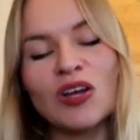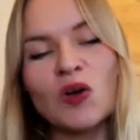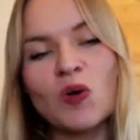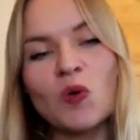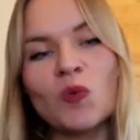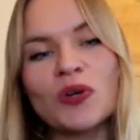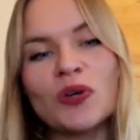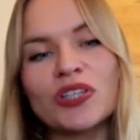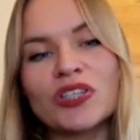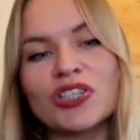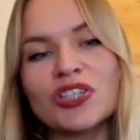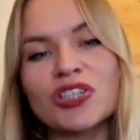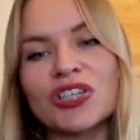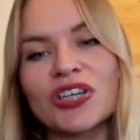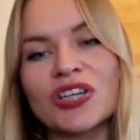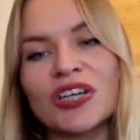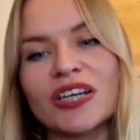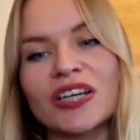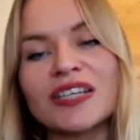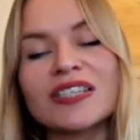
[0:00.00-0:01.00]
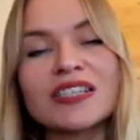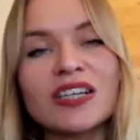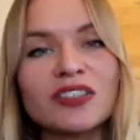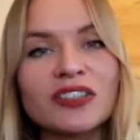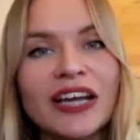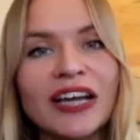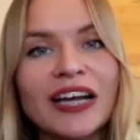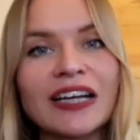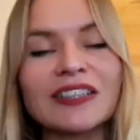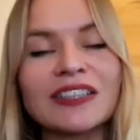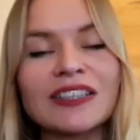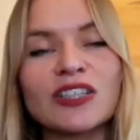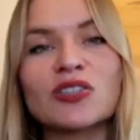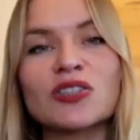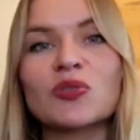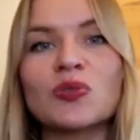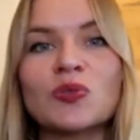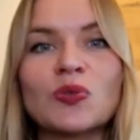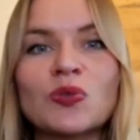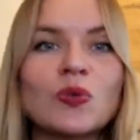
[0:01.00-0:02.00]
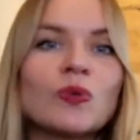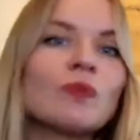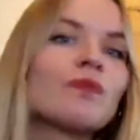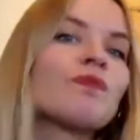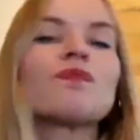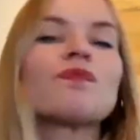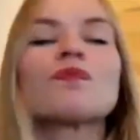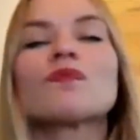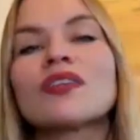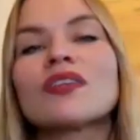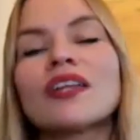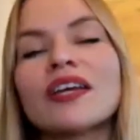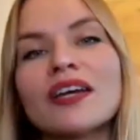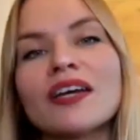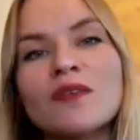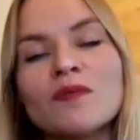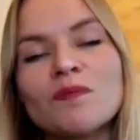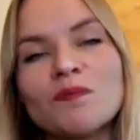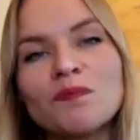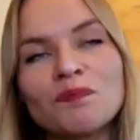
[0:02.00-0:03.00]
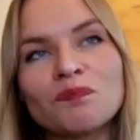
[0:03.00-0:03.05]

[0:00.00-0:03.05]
which uh, is connected to the